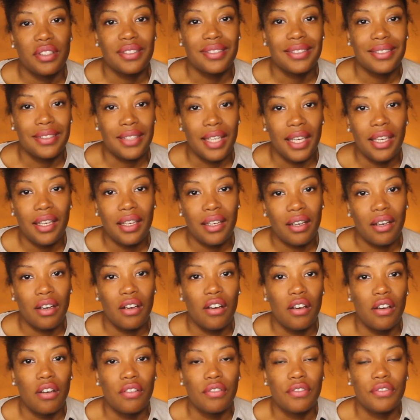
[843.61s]
sake
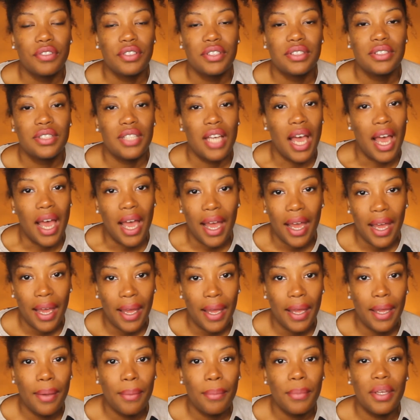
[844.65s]
of
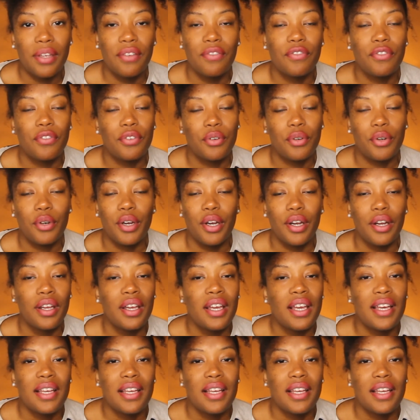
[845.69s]
time and for